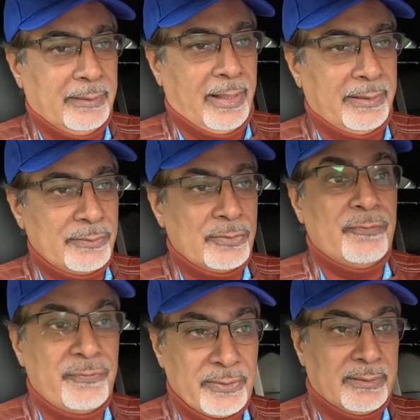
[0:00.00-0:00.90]
And you do
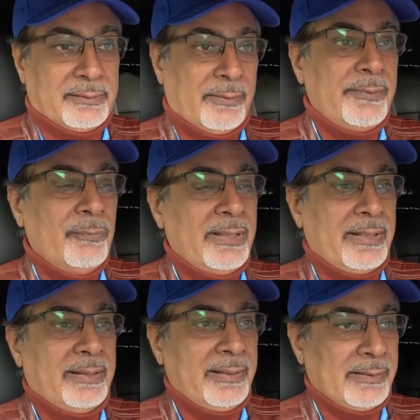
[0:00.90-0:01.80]
feel, so I mean, one
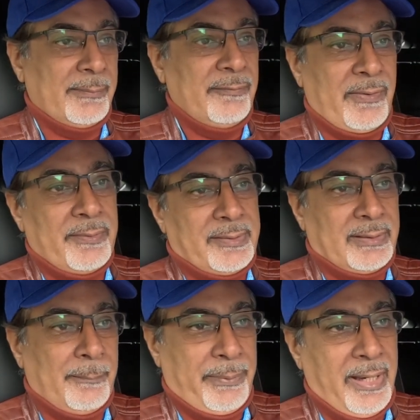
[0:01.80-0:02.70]
of the things, I mean, if I was to
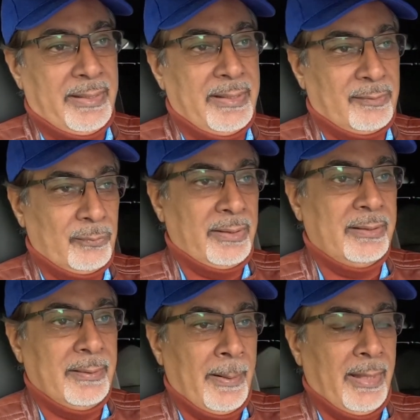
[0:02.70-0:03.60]
compare this
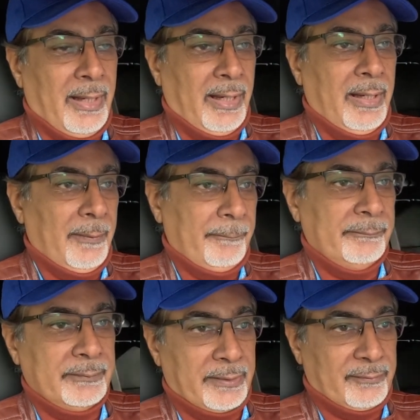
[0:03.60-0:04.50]
with
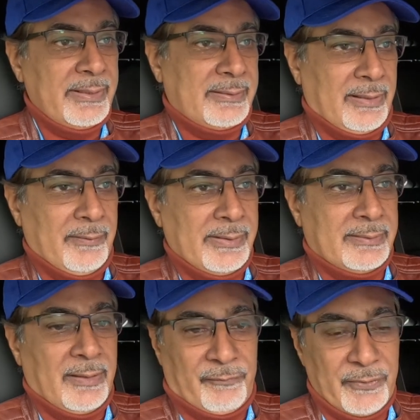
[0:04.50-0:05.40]
the 3
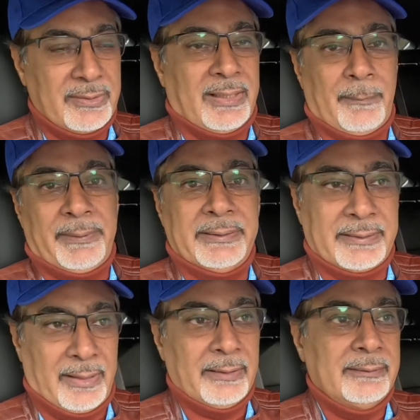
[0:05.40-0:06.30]
Series, it feels like a bigger
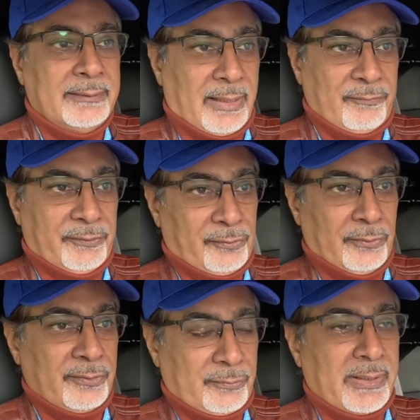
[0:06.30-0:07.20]
car, that's for
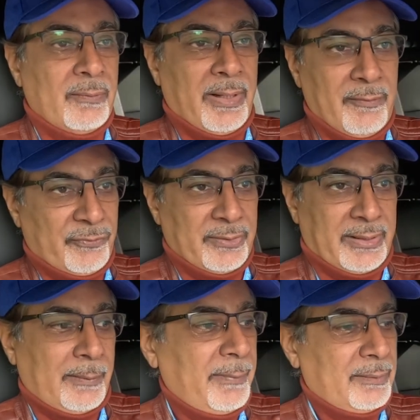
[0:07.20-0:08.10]
sure. Straight away, it feels
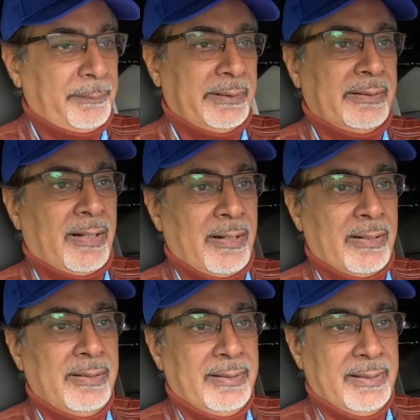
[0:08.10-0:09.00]
like a much bigger
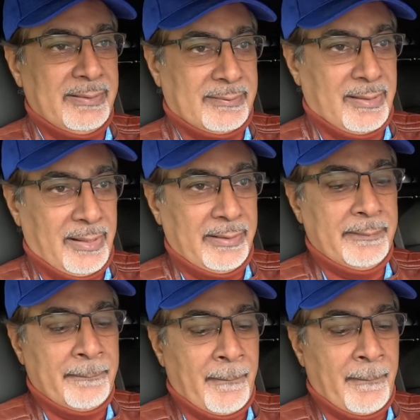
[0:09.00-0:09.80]
car inside.